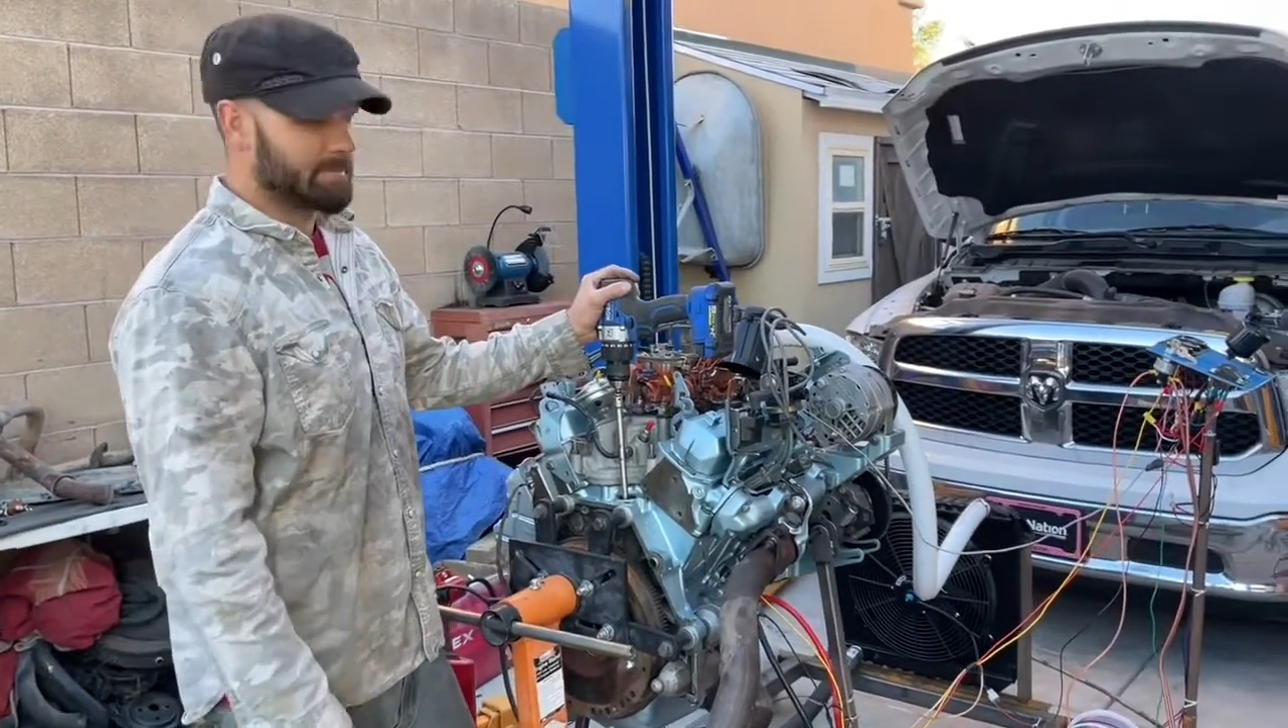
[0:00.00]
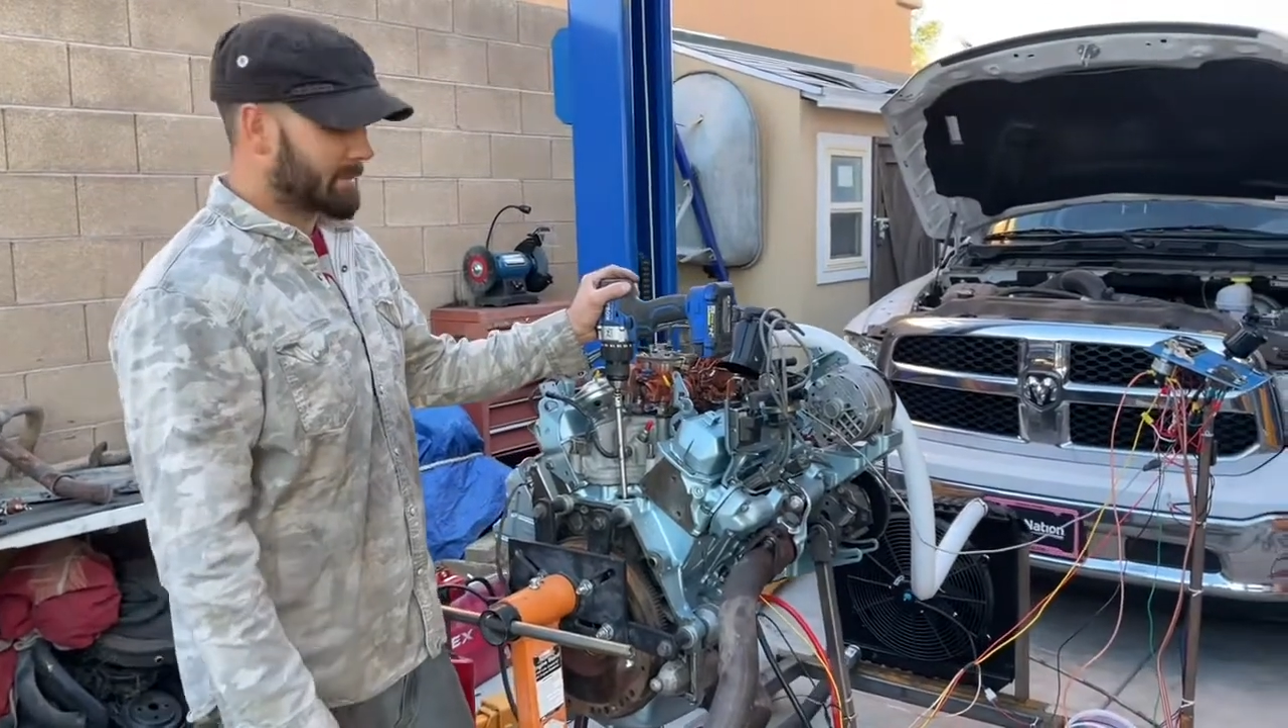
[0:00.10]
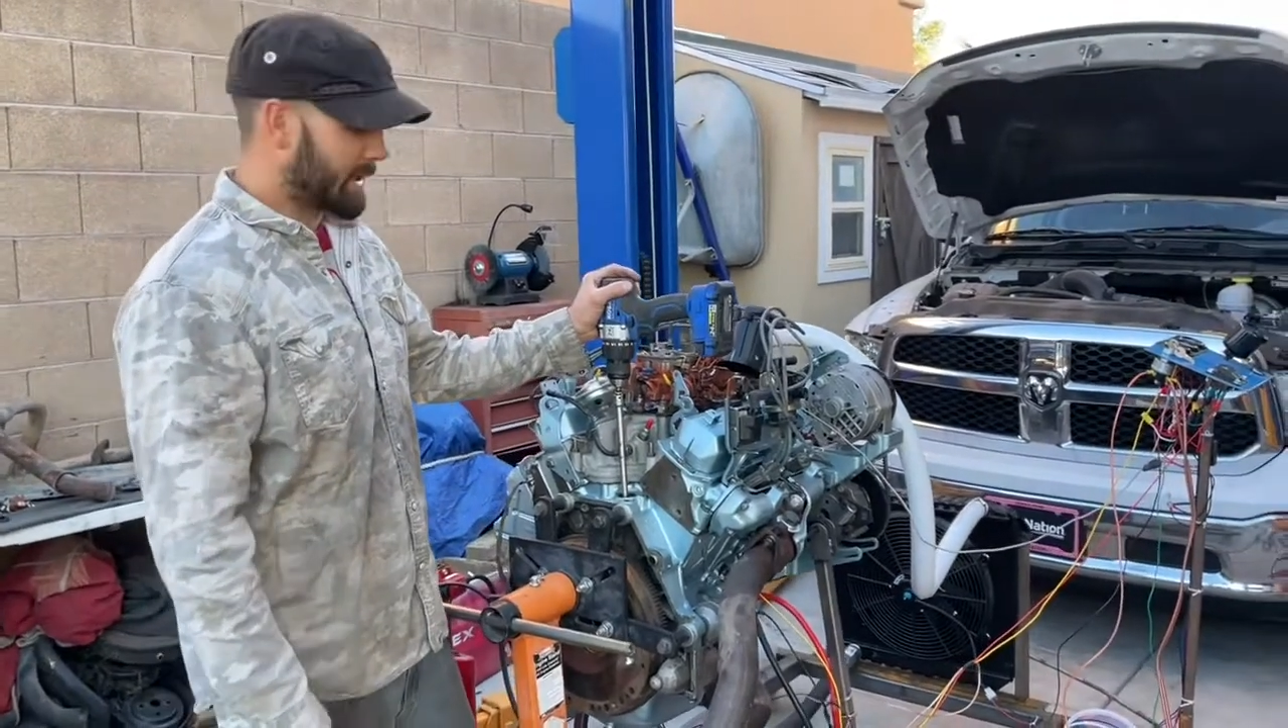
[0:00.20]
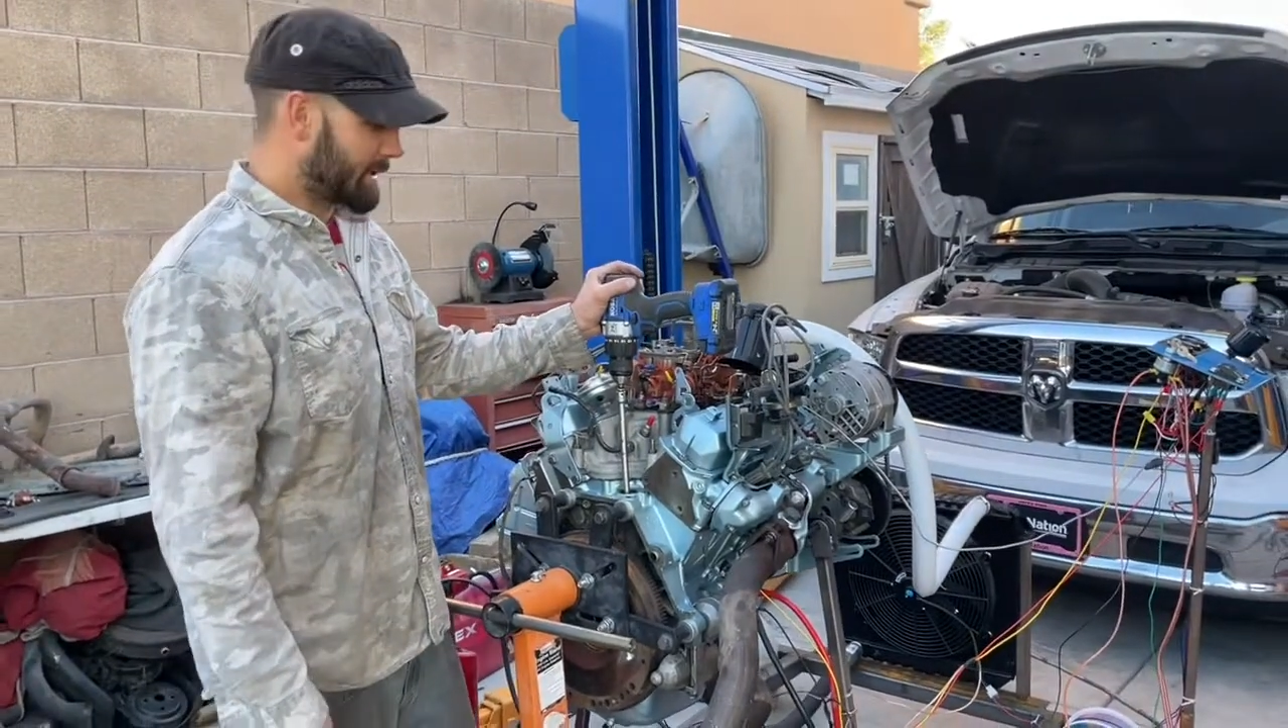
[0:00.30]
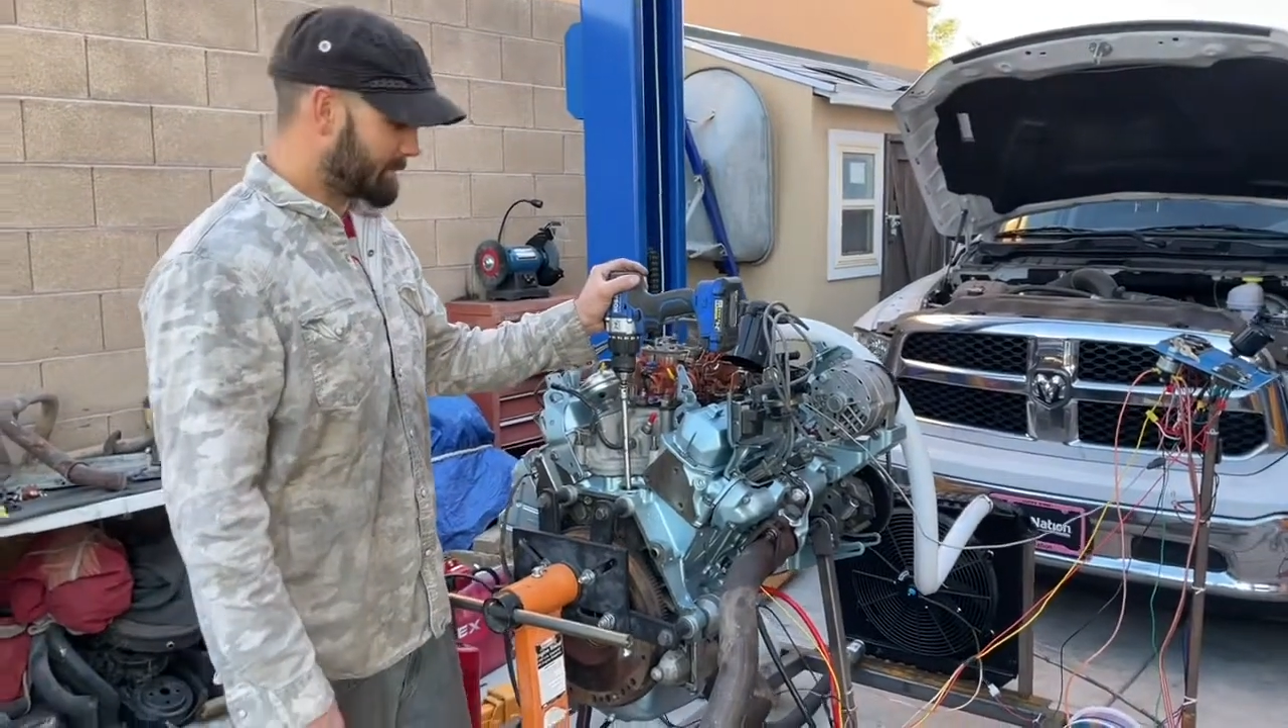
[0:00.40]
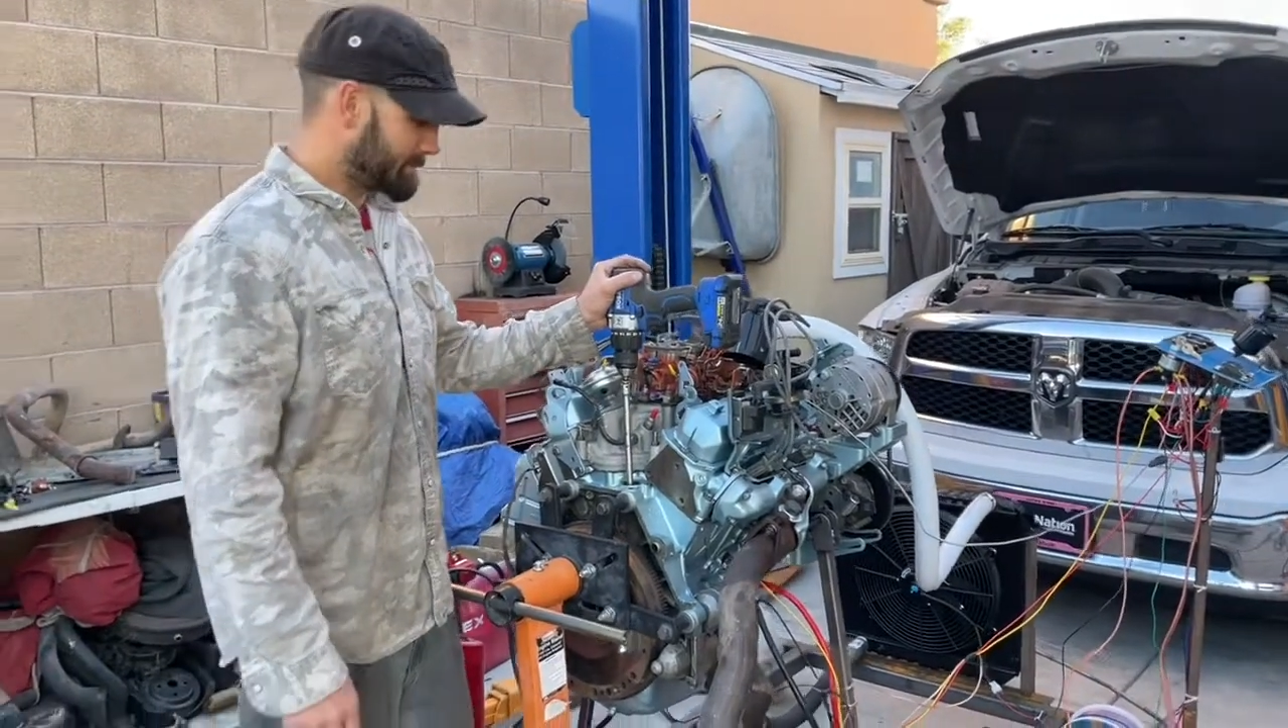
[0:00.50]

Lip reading: But